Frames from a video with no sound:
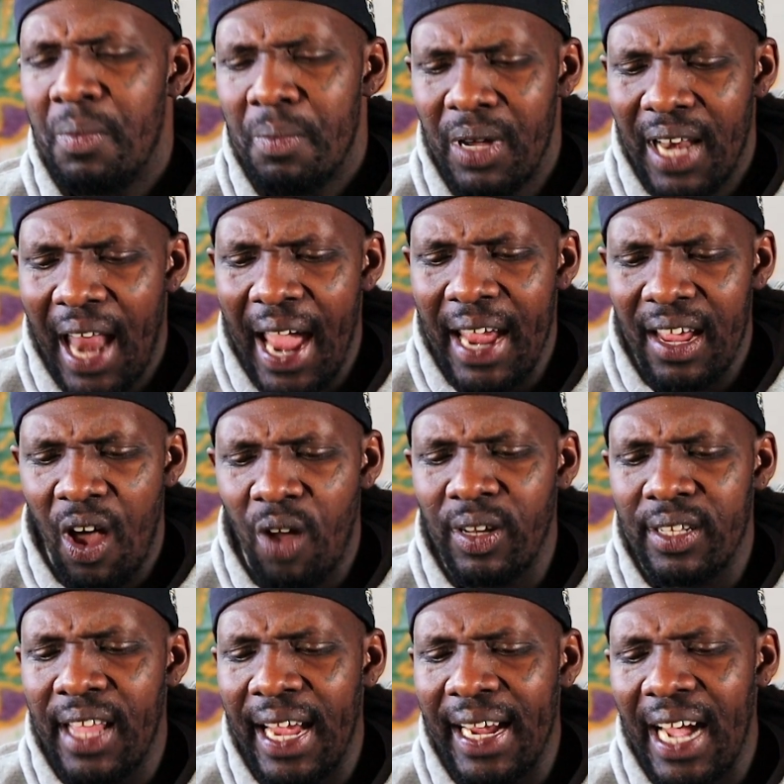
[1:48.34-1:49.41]
But like,
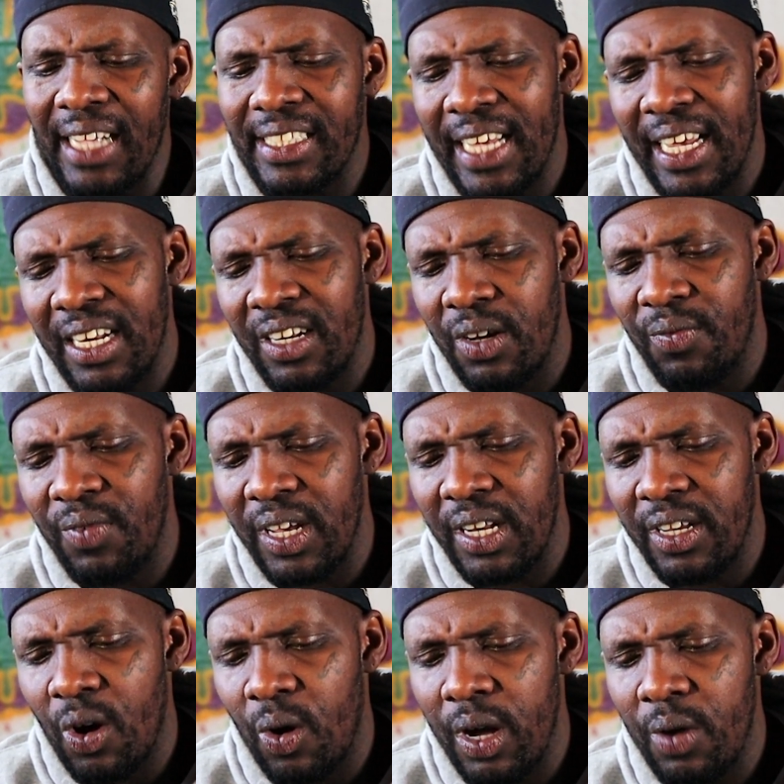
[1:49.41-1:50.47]
only thing I said in the
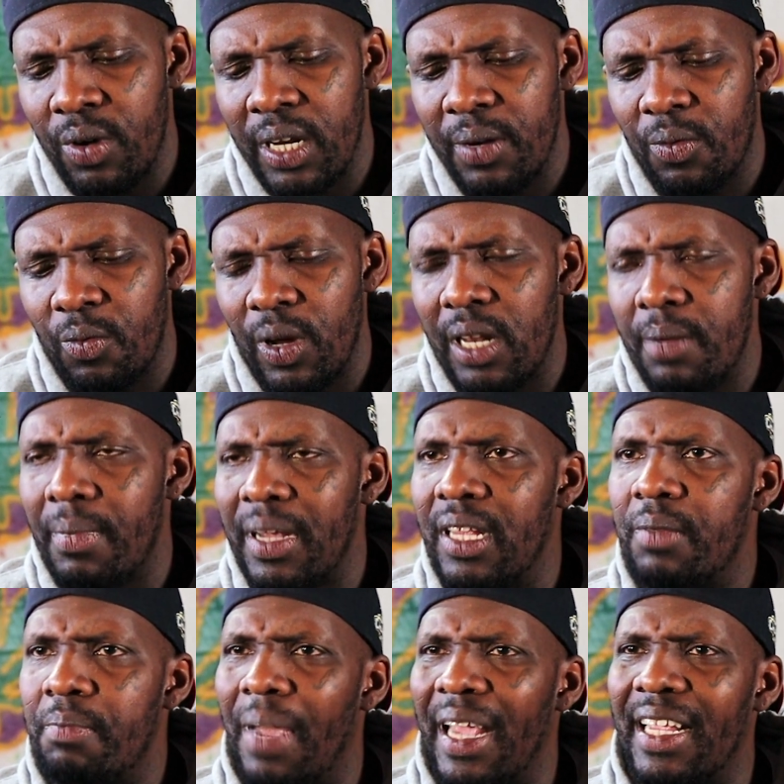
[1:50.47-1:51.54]
video, it wasn't even really
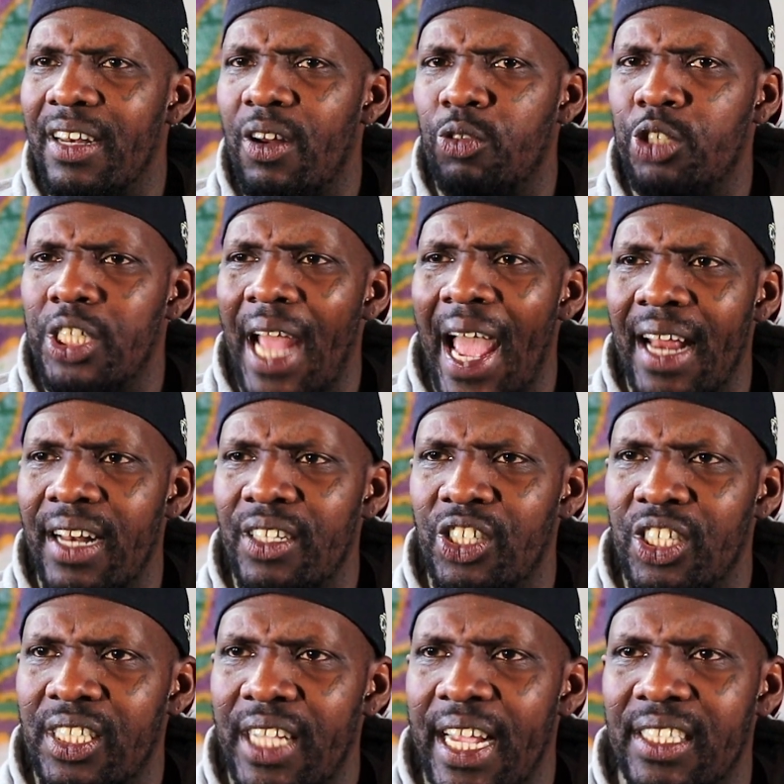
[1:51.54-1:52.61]
me making no shot
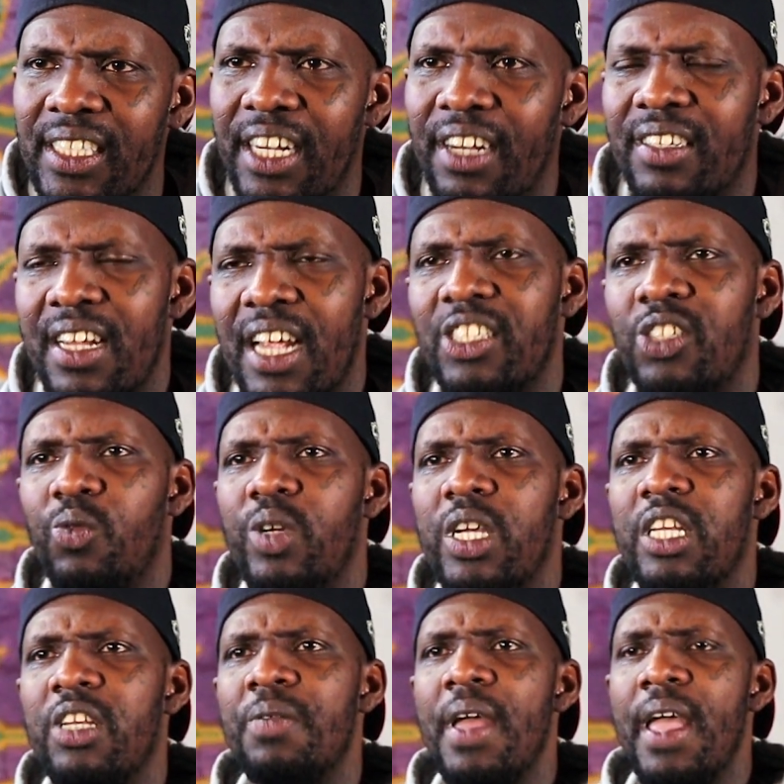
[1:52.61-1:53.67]
just at Terrance Gangsta
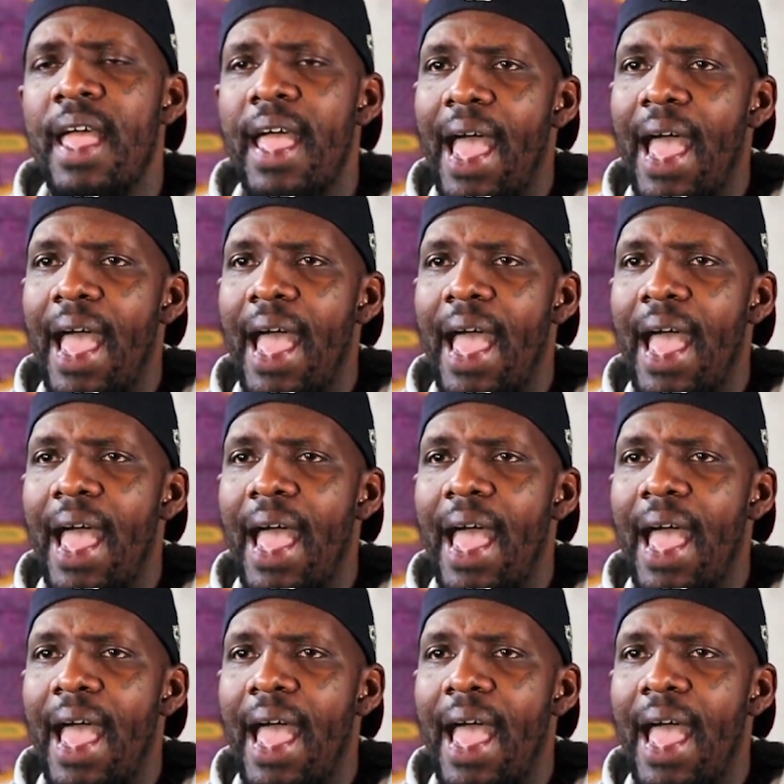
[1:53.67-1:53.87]
Williams.